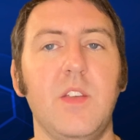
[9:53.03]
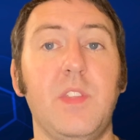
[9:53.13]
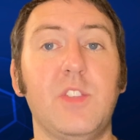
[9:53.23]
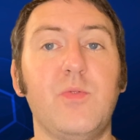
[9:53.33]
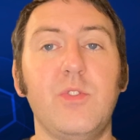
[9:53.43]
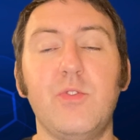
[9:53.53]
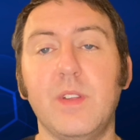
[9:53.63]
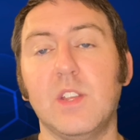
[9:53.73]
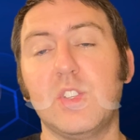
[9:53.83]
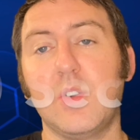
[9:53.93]
That's when you're
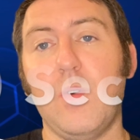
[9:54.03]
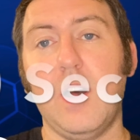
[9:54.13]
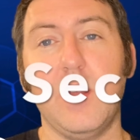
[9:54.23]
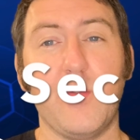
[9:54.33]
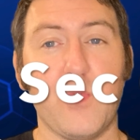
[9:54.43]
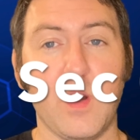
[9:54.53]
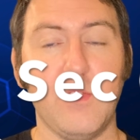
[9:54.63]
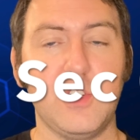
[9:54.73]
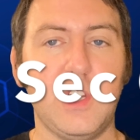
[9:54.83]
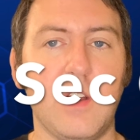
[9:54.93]
doing a squat in front
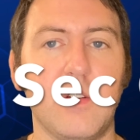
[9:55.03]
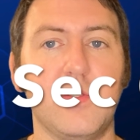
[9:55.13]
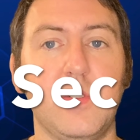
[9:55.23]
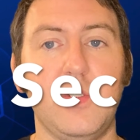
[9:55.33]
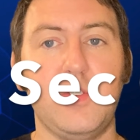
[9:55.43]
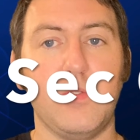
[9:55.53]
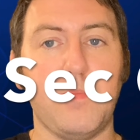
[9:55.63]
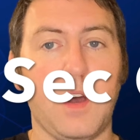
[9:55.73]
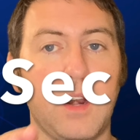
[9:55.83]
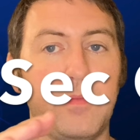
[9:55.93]
of a chair so that your
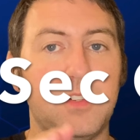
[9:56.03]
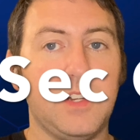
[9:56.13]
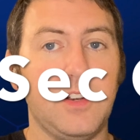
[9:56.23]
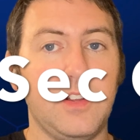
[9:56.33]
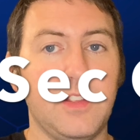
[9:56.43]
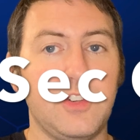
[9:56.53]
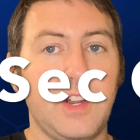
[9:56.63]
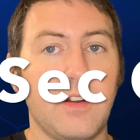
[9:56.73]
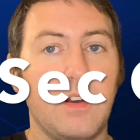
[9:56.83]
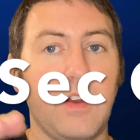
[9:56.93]
bottom is touching the
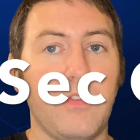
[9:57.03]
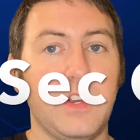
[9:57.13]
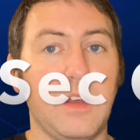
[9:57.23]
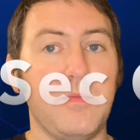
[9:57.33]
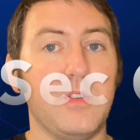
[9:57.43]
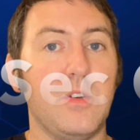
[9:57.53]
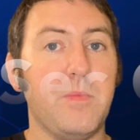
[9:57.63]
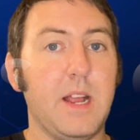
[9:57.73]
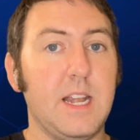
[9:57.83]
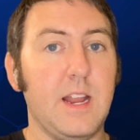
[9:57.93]
chair every time you go
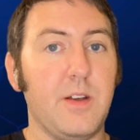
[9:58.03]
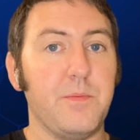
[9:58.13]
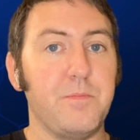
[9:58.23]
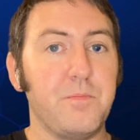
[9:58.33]
back down.